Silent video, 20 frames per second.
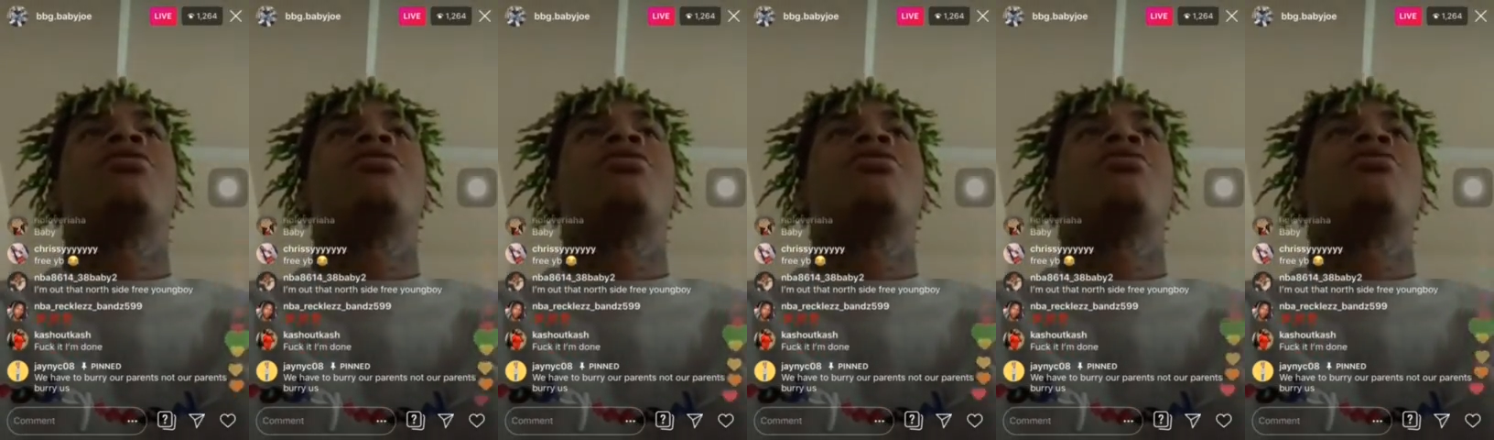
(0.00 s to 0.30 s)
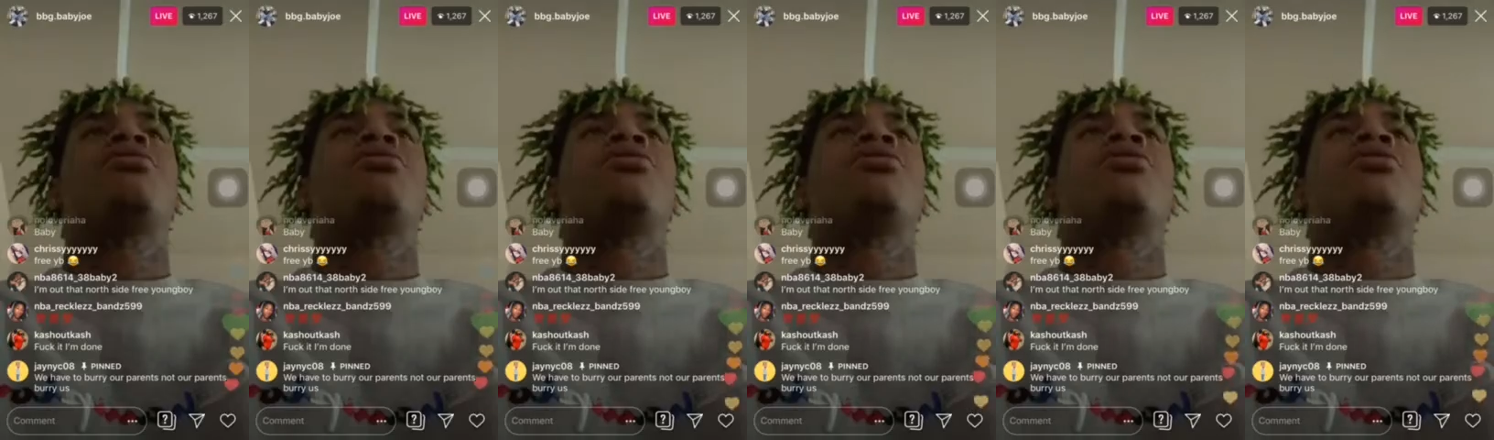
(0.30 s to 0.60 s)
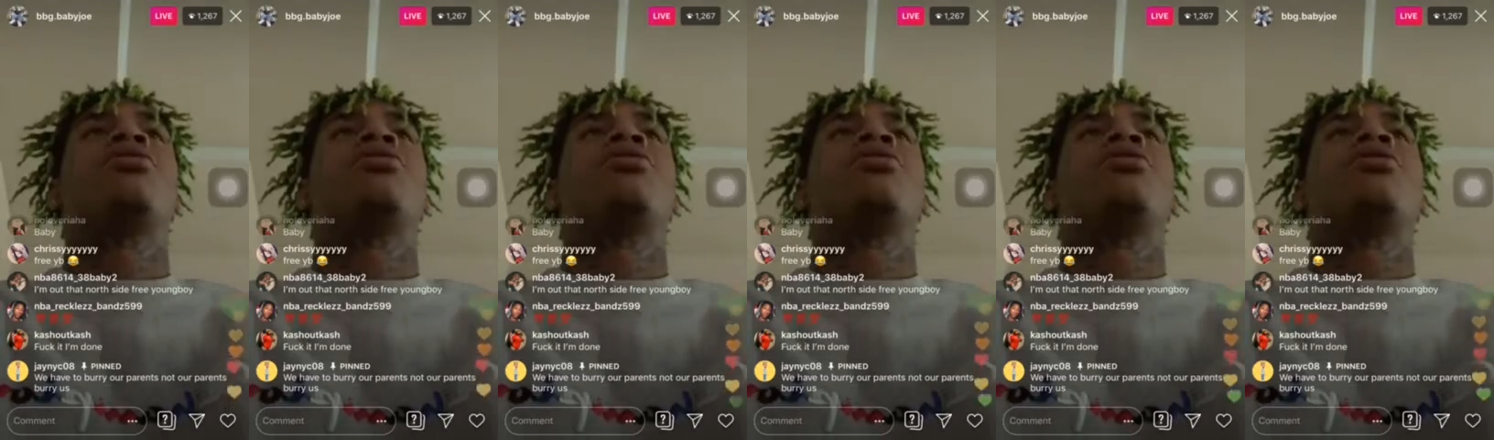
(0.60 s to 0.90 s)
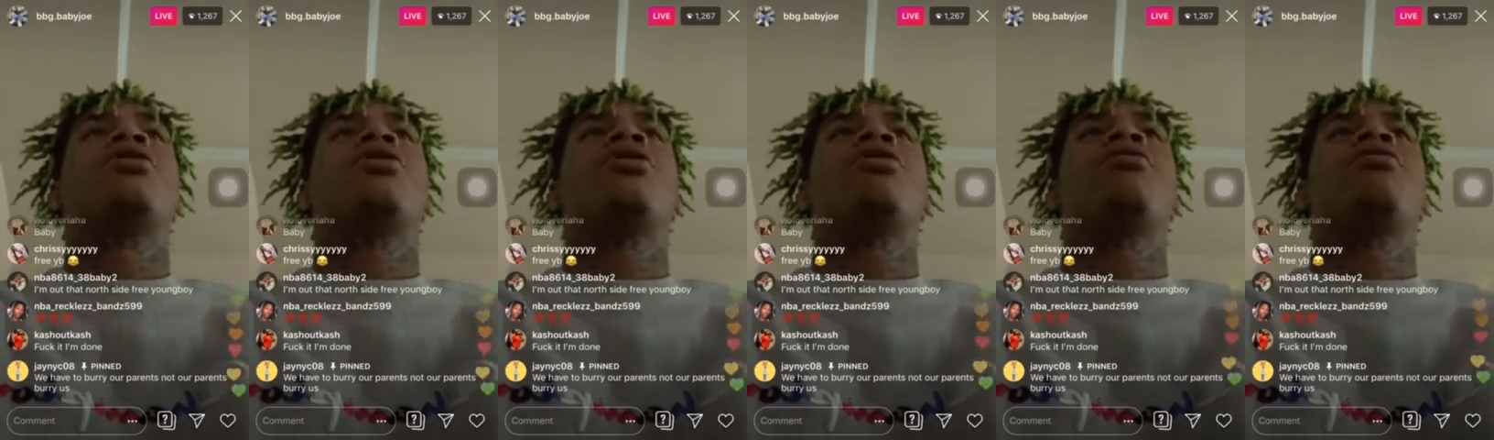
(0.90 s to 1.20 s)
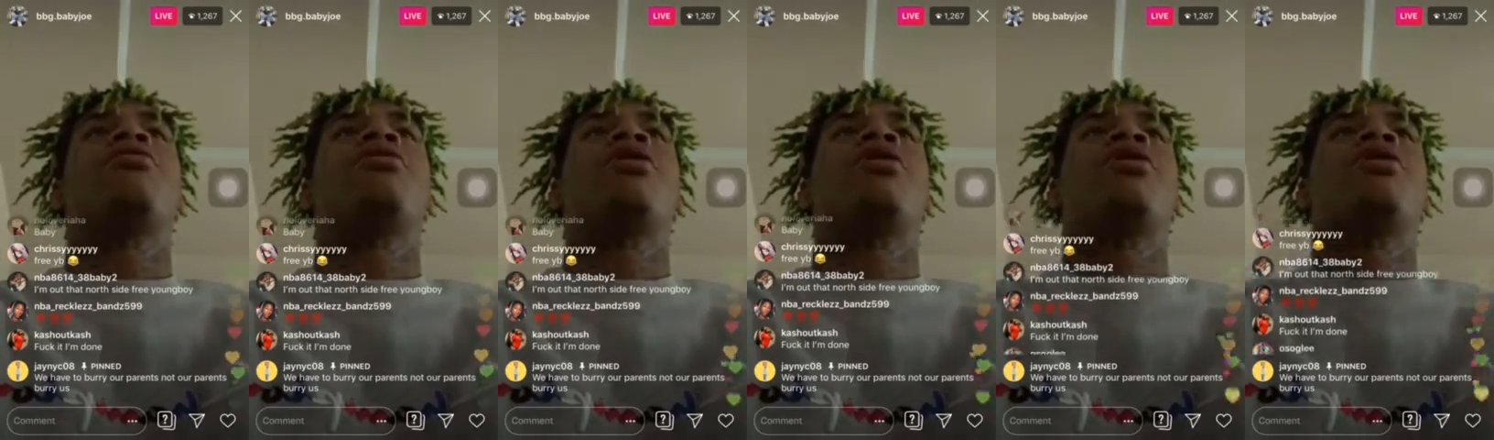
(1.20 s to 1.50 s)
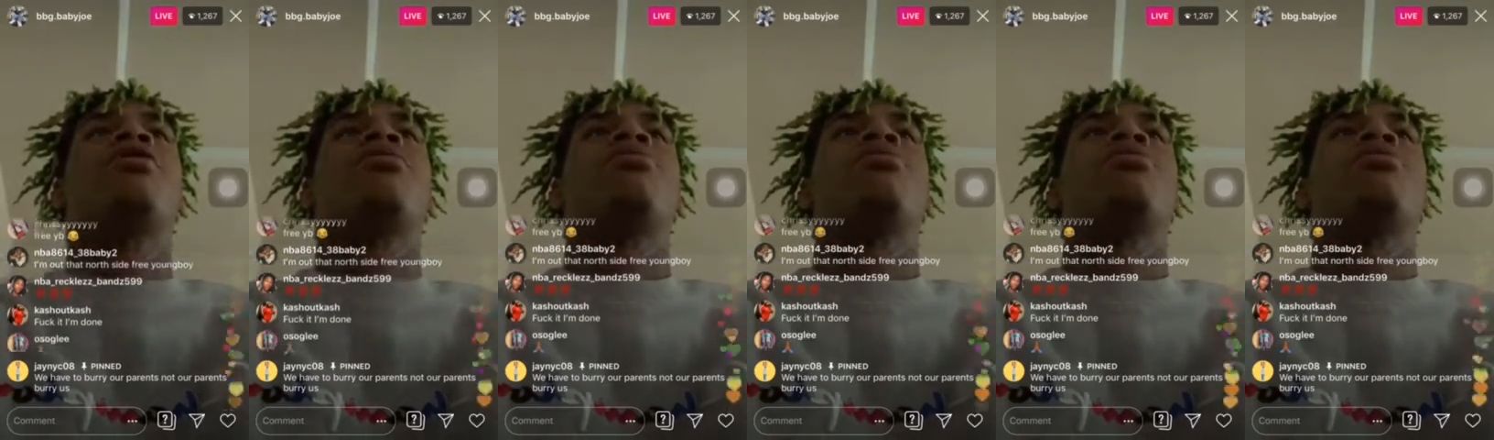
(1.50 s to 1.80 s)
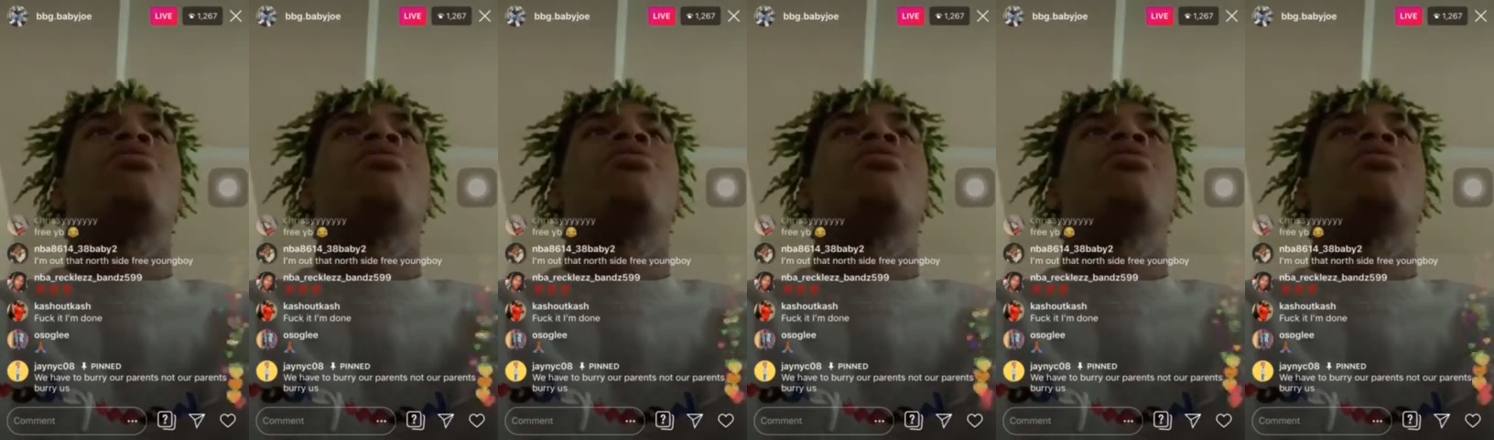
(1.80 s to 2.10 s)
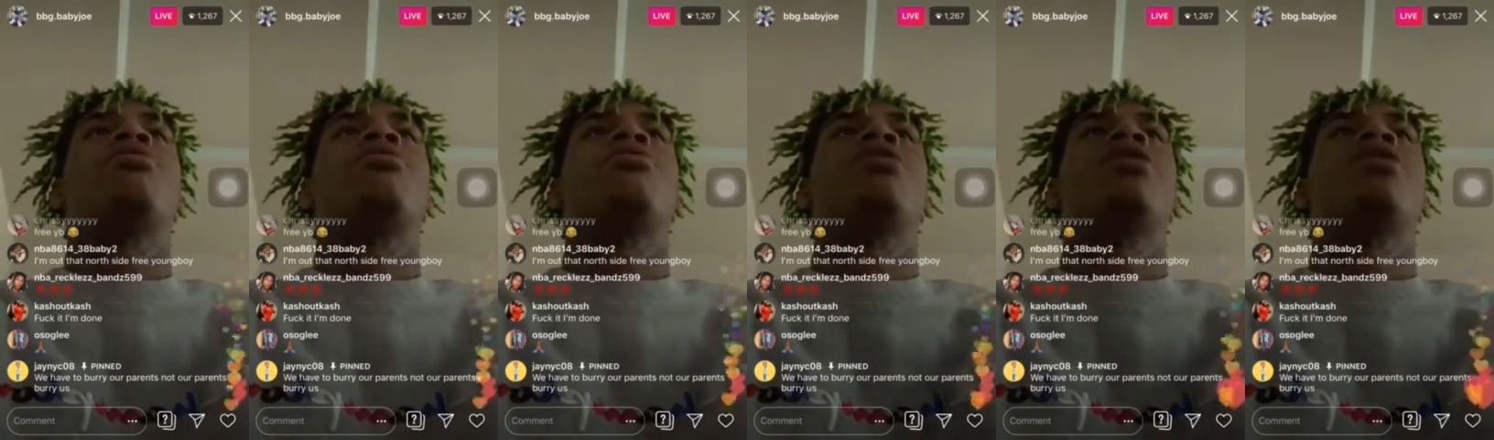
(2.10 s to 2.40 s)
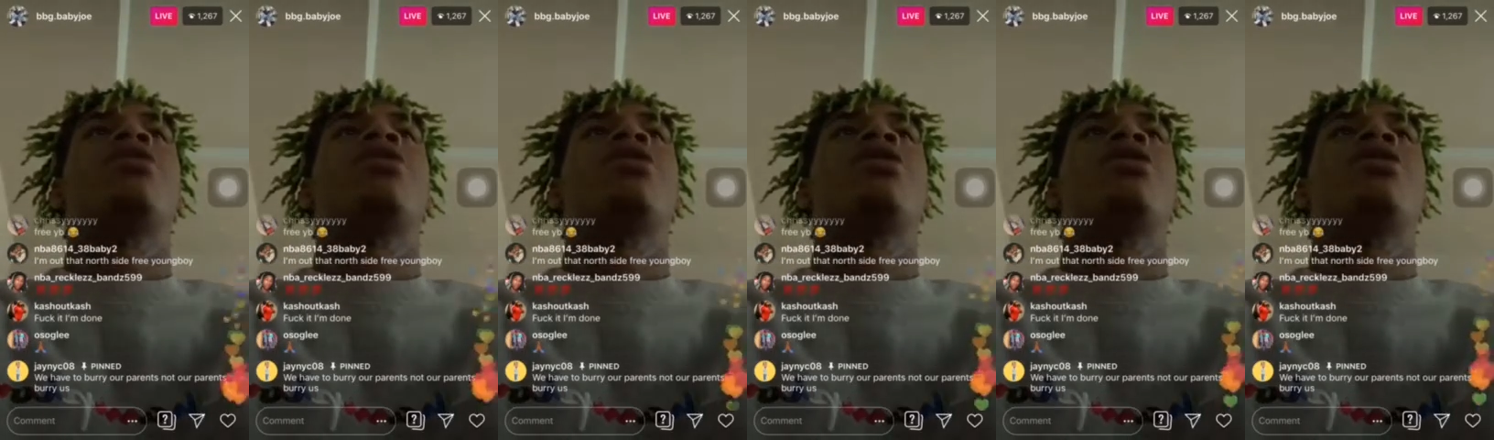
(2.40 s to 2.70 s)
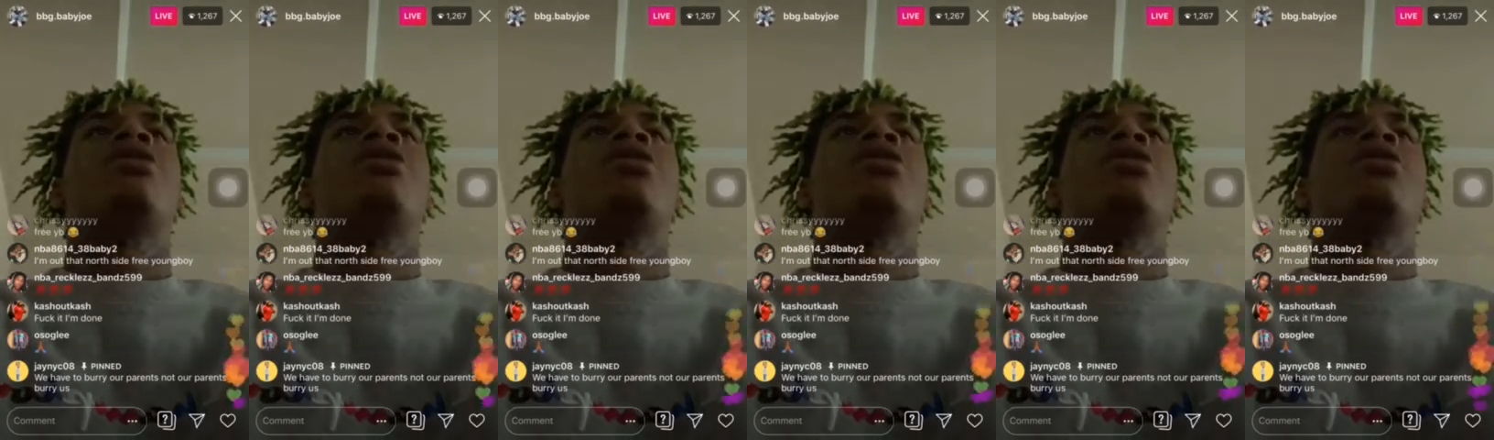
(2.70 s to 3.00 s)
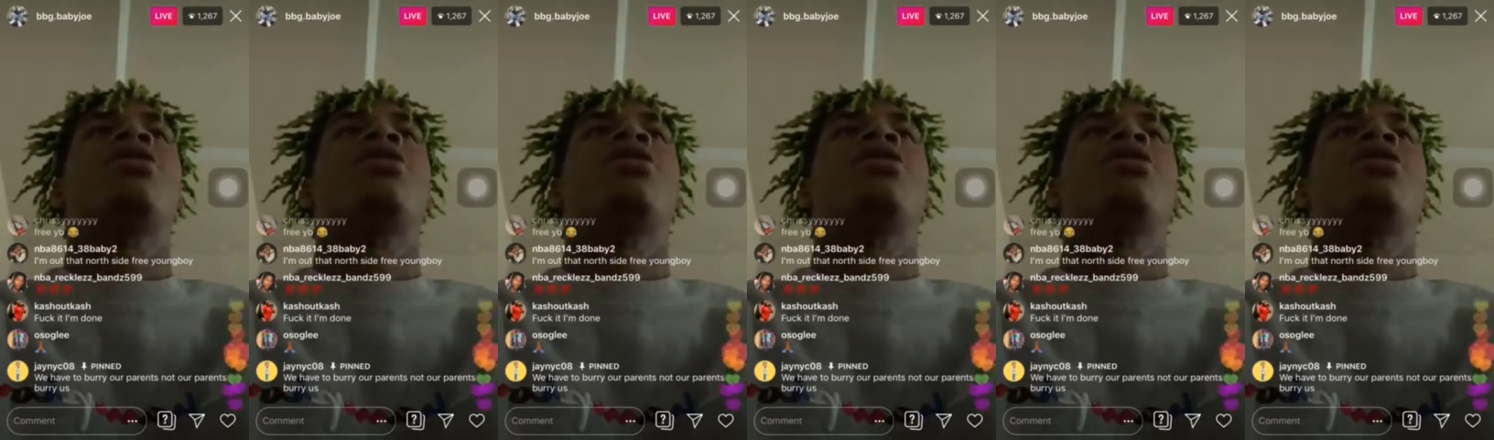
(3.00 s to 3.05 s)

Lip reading: [unreadable: no face in view]